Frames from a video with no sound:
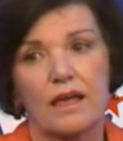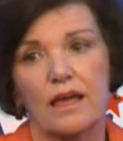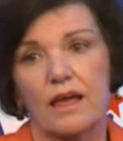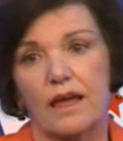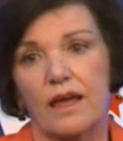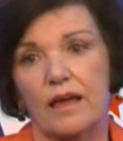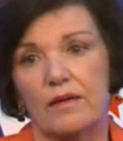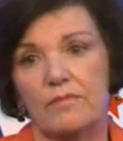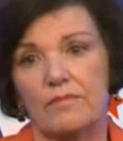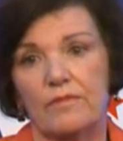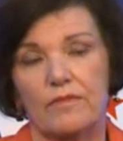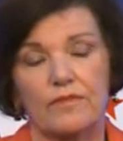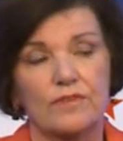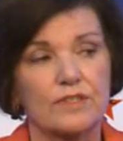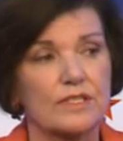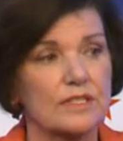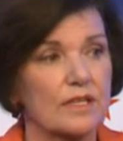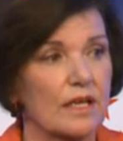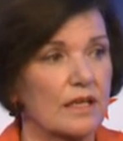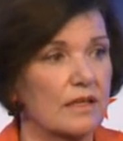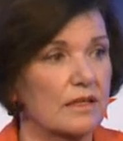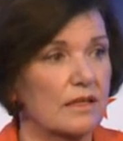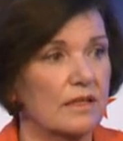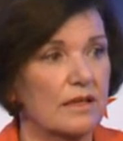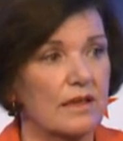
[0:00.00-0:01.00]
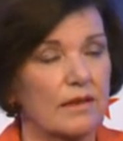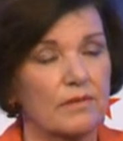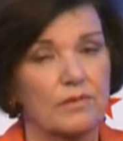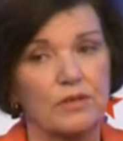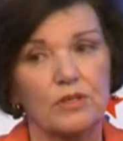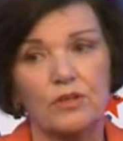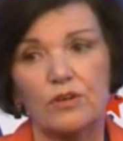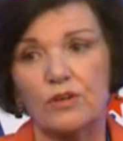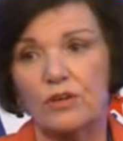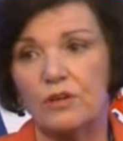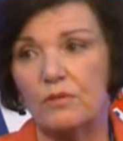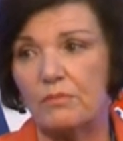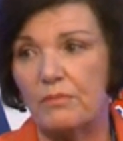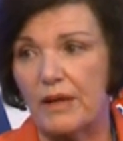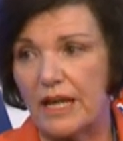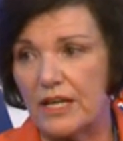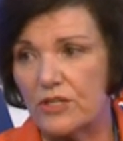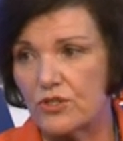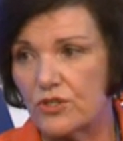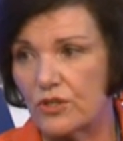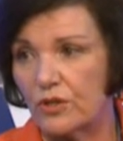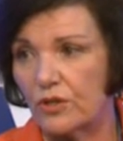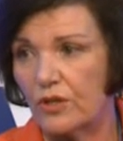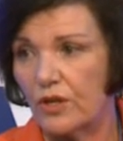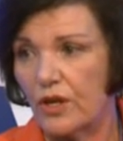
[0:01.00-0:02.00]
Um, so, I mean, you can
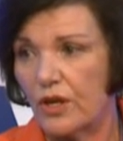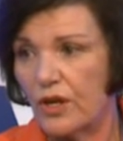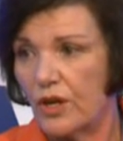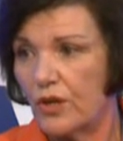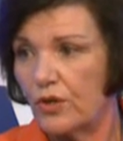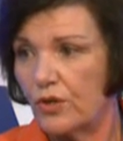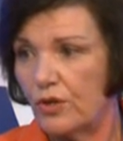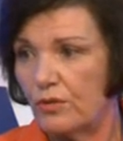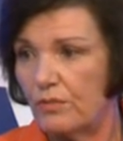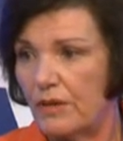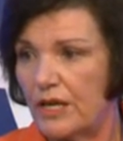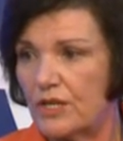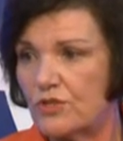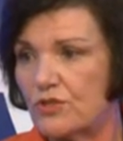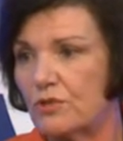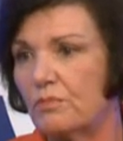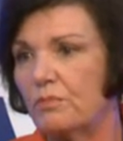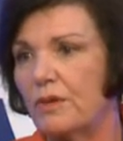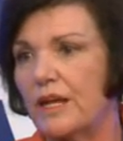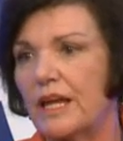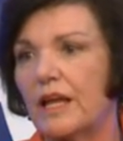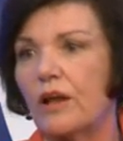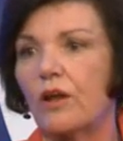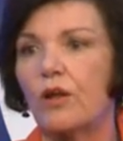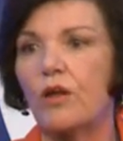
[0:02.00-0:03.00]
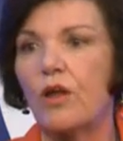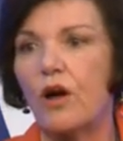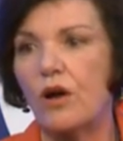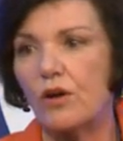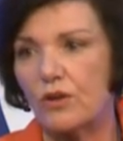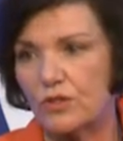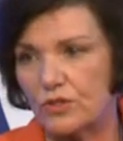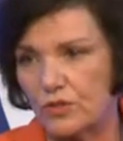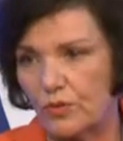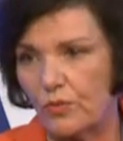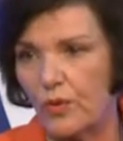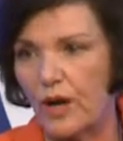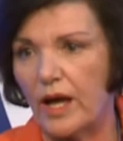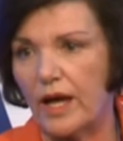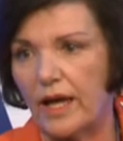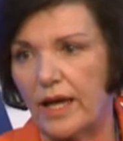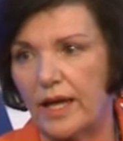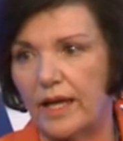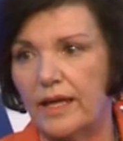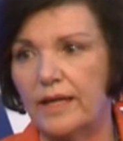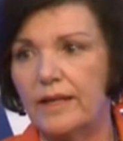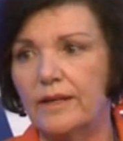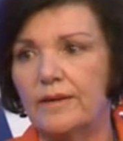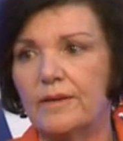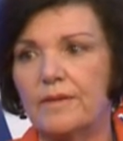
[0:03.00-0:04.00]
imagine, you imagine being locked
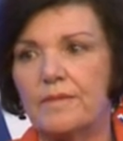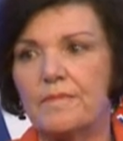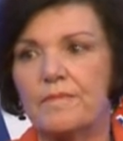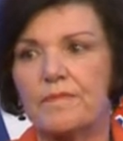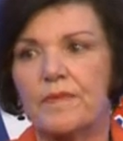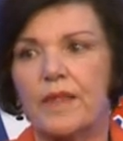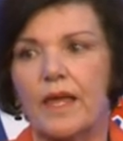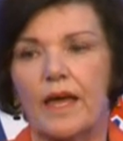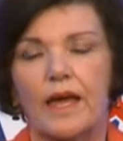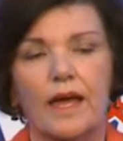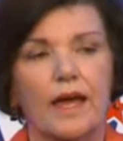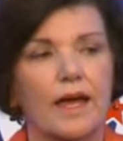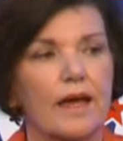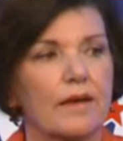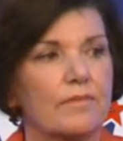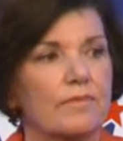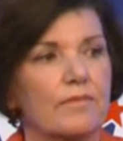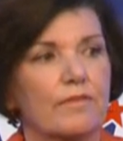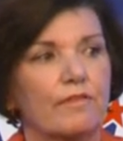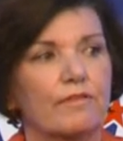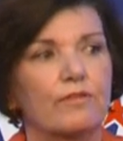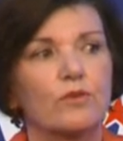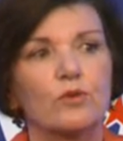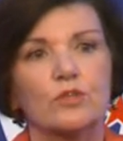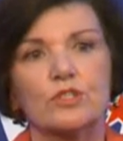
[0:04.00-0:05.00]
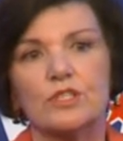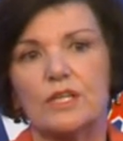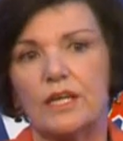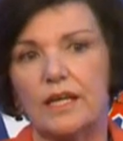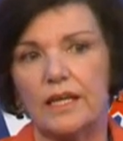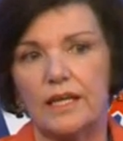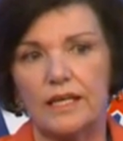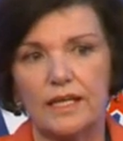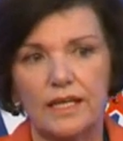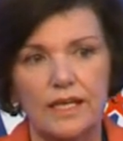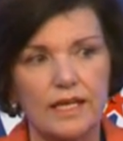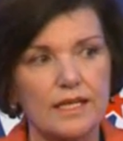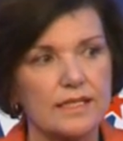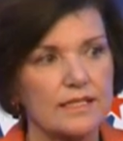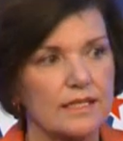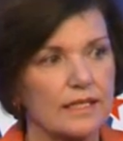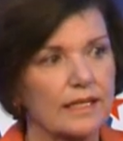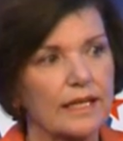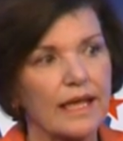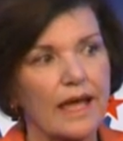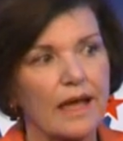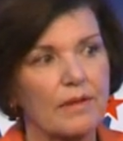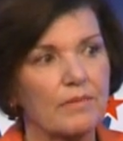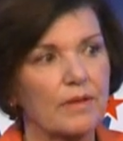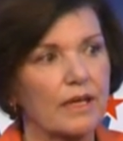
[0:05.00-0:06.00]
away um, for 10 years and
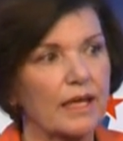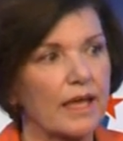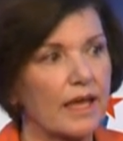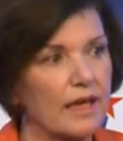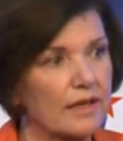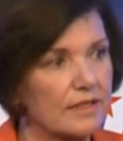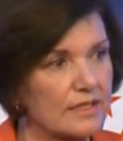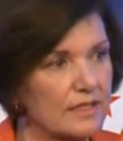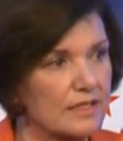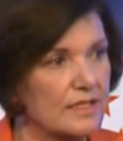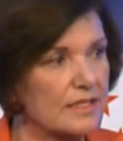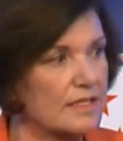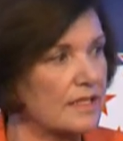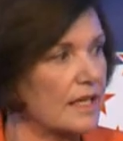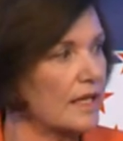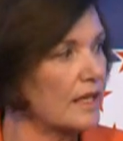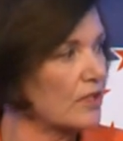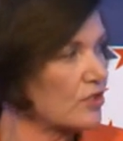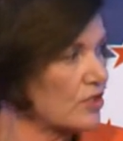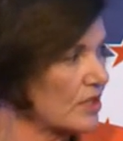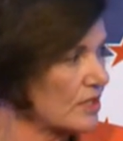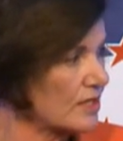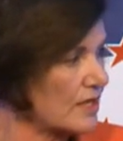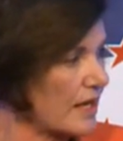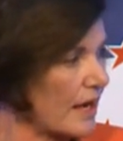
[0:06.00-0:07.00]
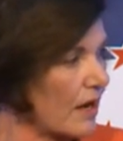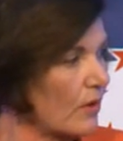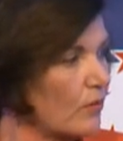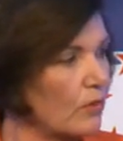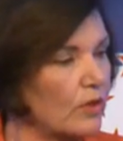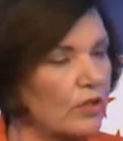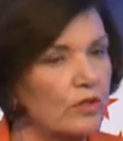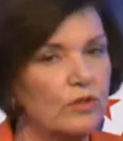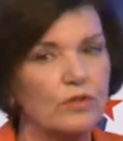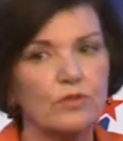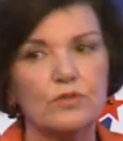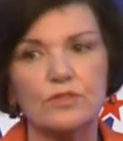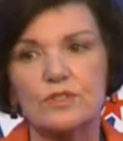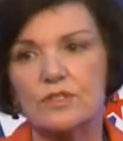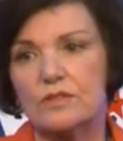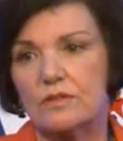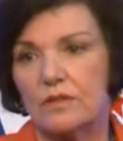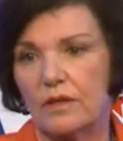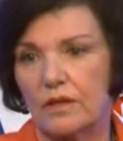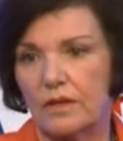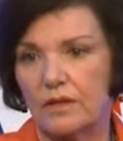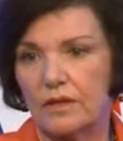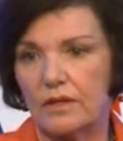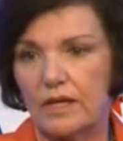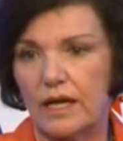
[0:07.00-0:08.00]
coming out and seeing just how we use
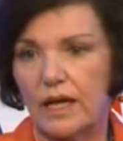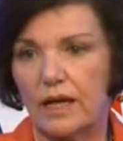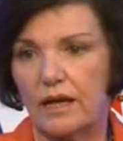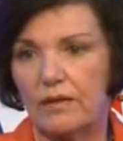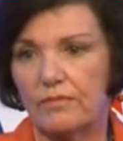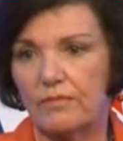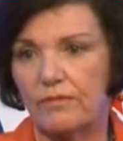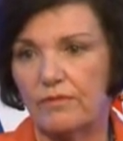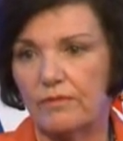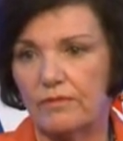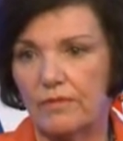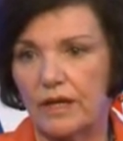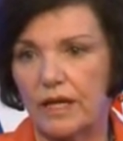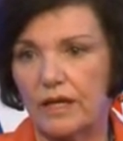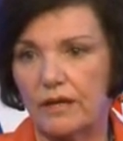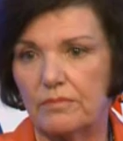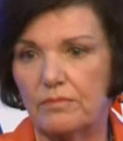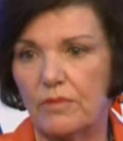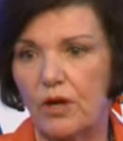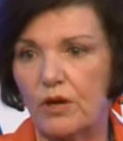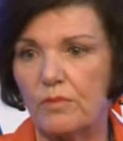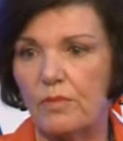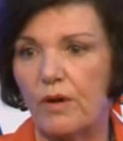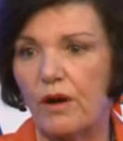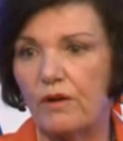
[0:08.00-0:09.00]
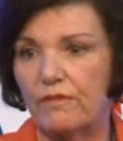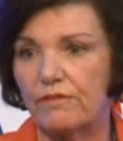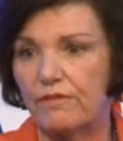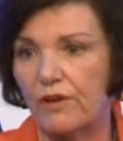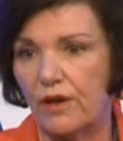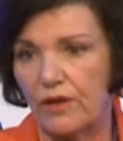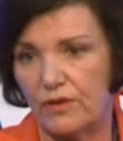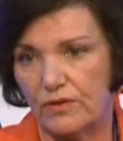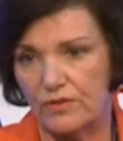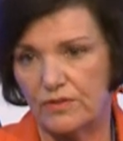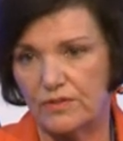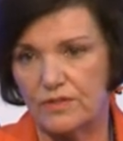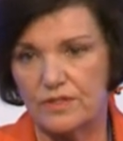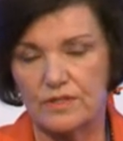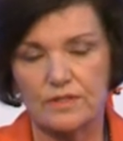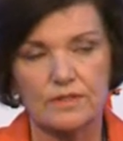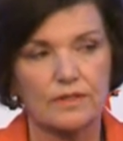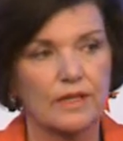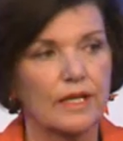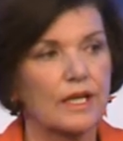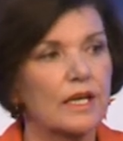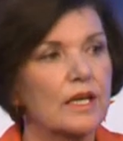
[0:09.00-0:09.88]
um, uh, mobile phones.